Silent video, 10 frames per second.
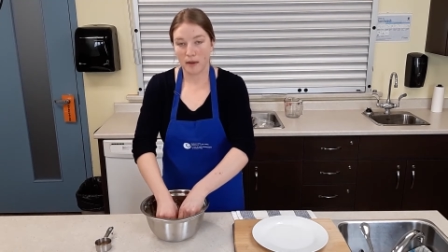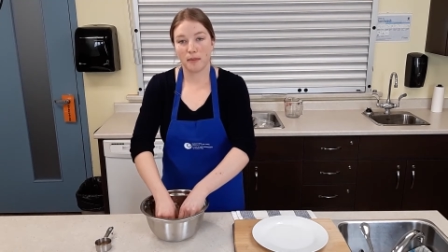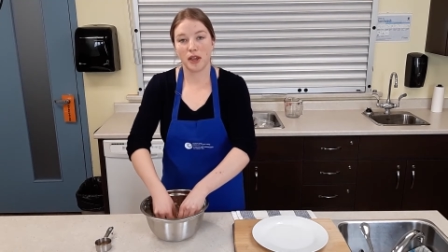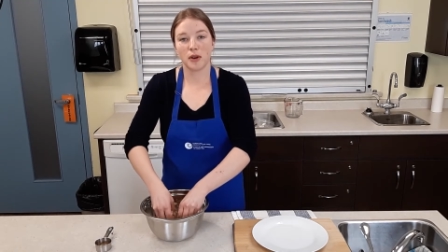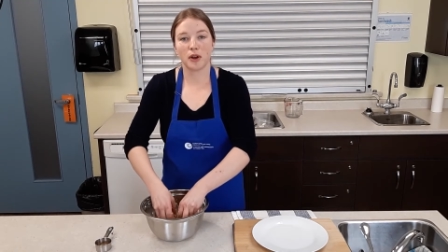
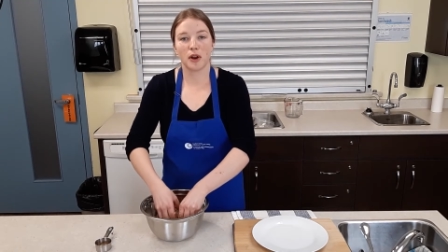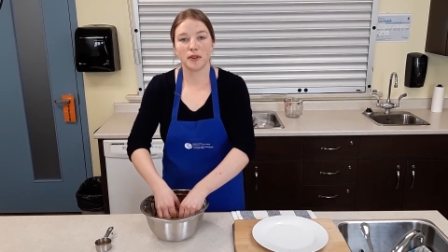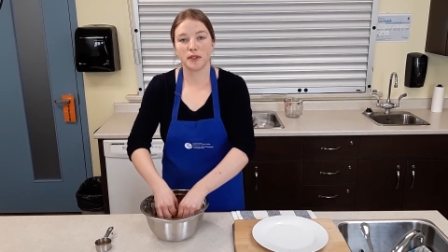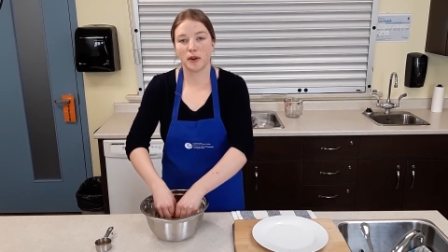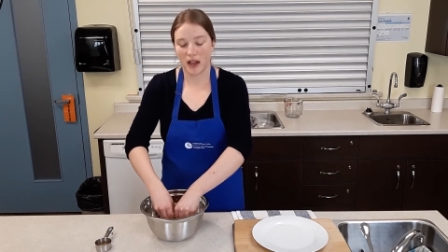but you can
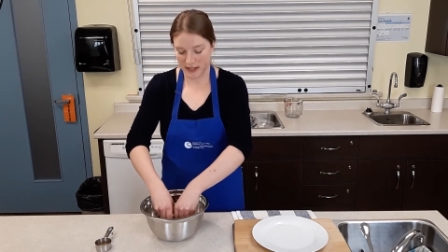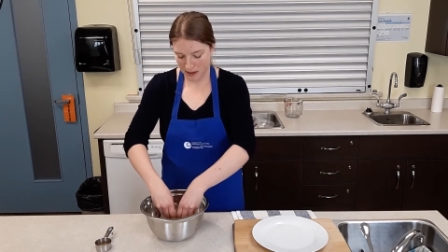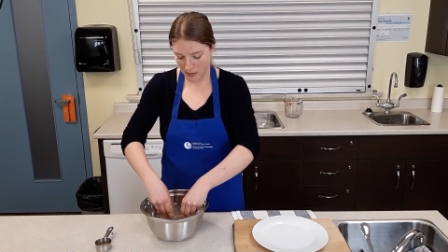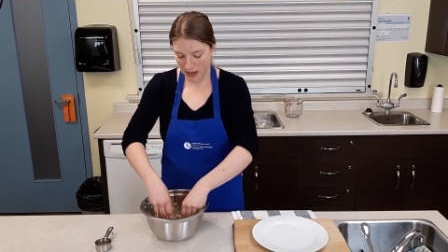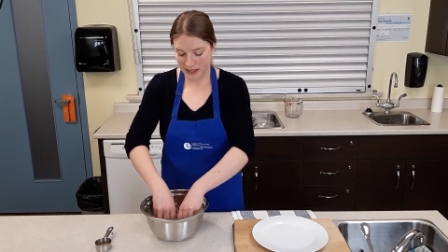also
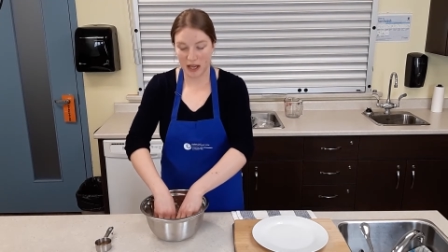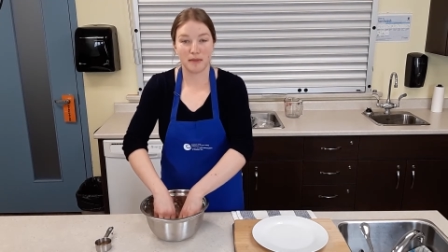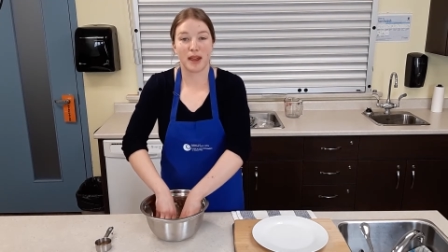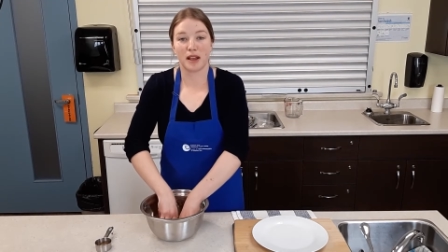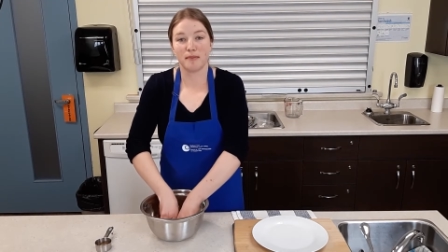customize it and
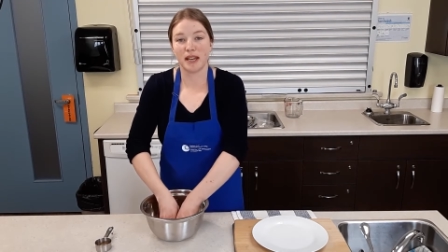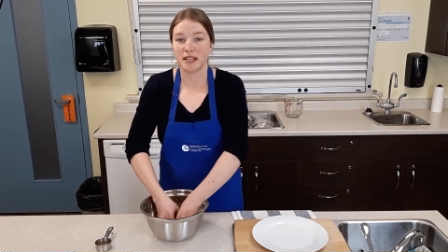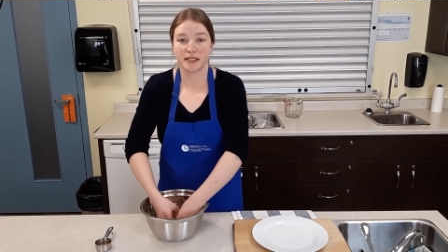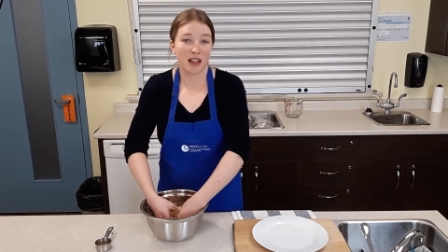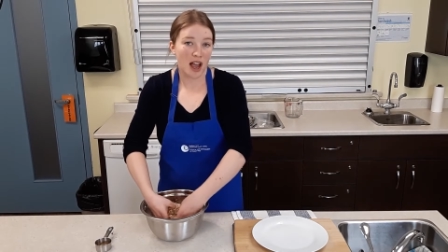make mini
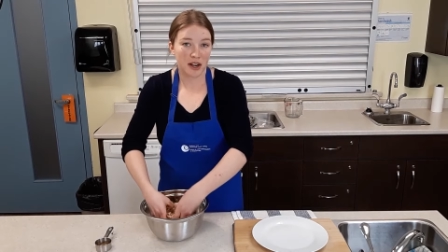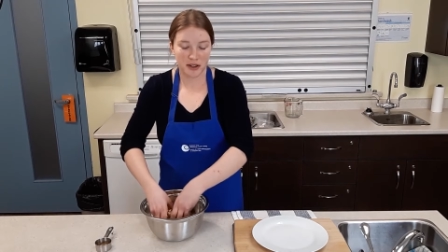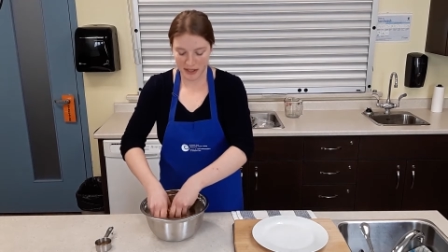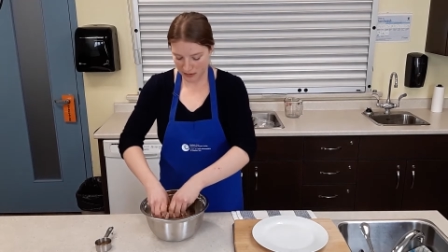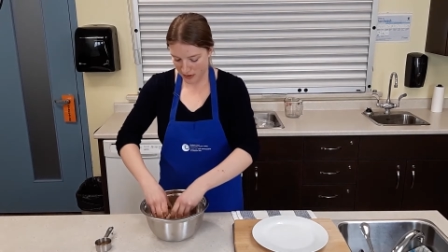
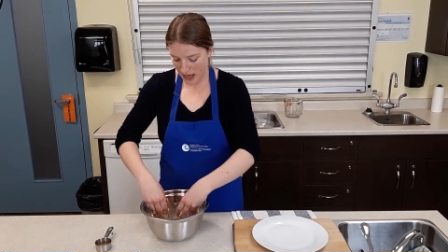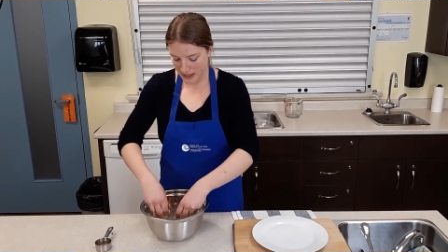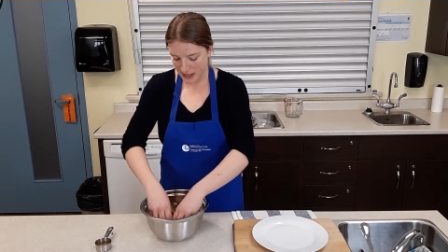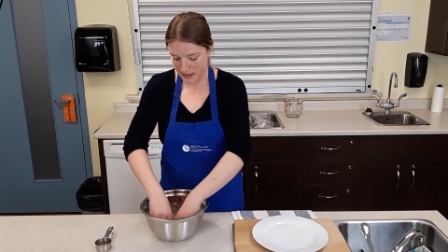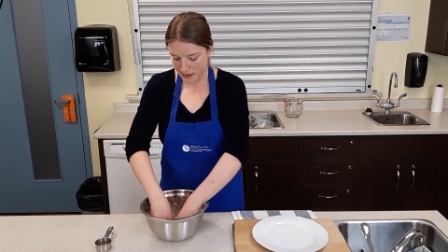sliders if
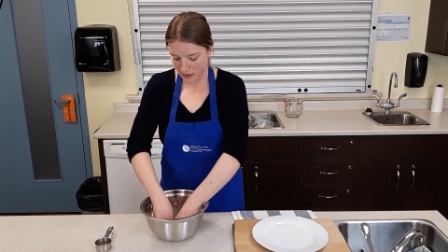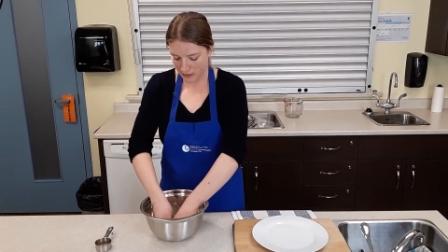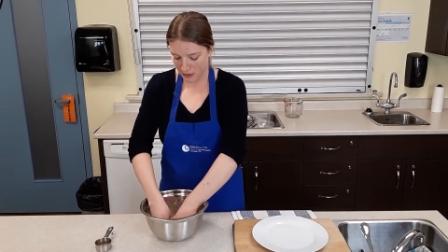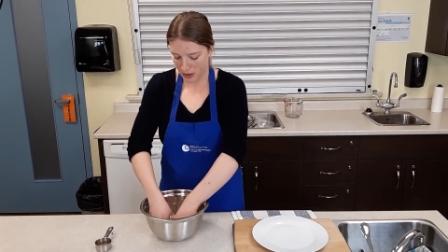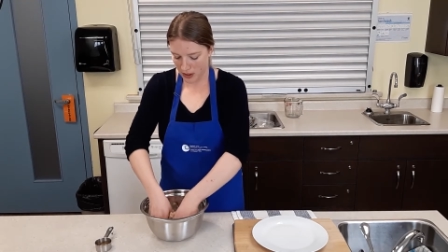that's easier
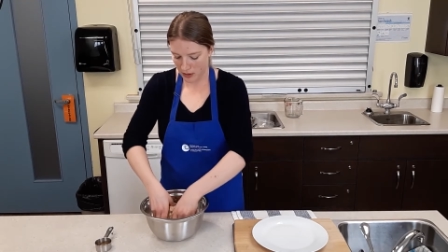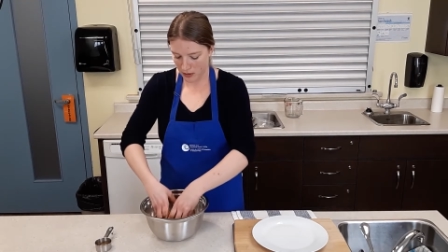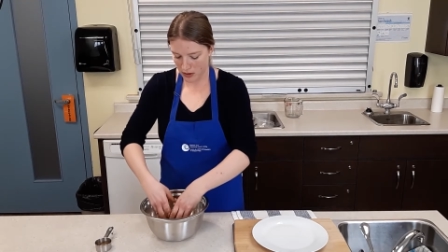for you.